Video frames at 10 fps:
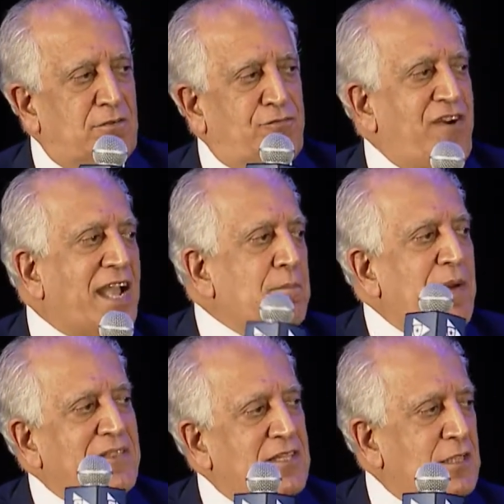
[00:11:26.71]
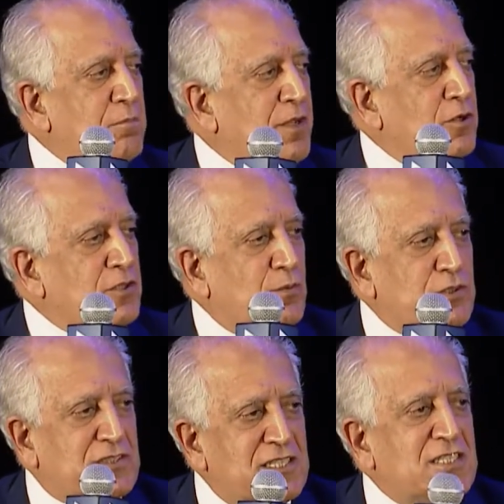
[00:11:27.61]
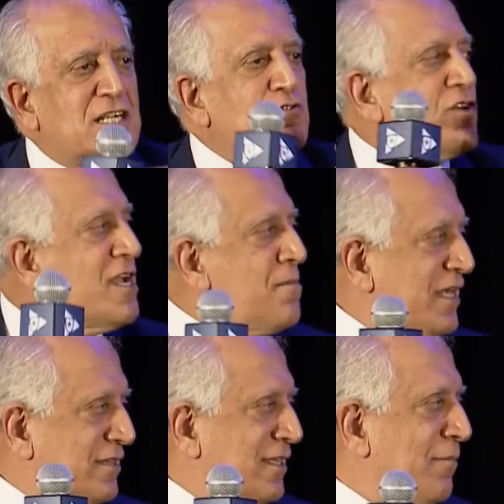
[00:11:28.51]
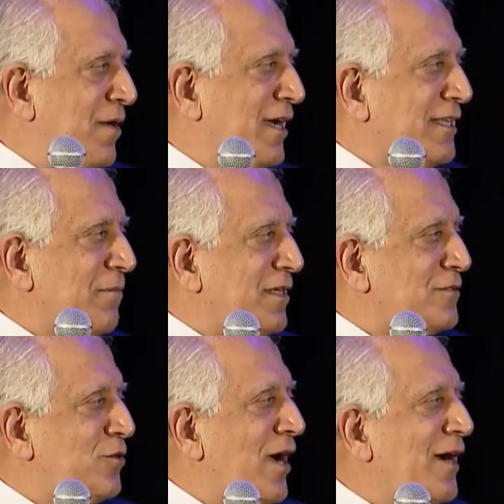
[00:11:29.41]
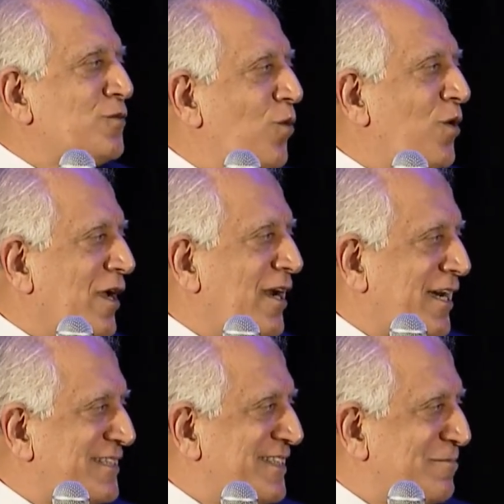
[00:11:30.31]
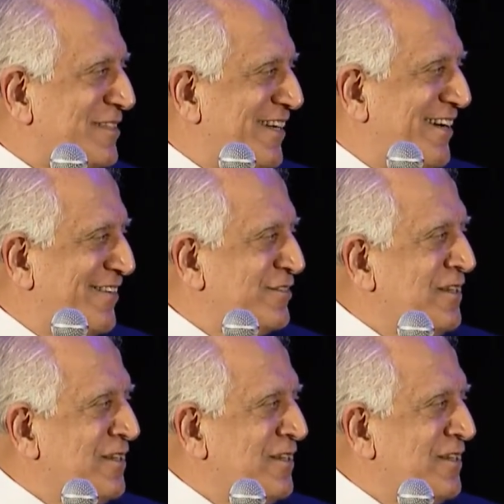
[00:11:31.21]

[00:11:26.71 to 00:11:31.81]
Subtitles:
fragmented because there was disagreement among them as to how to organize themselves.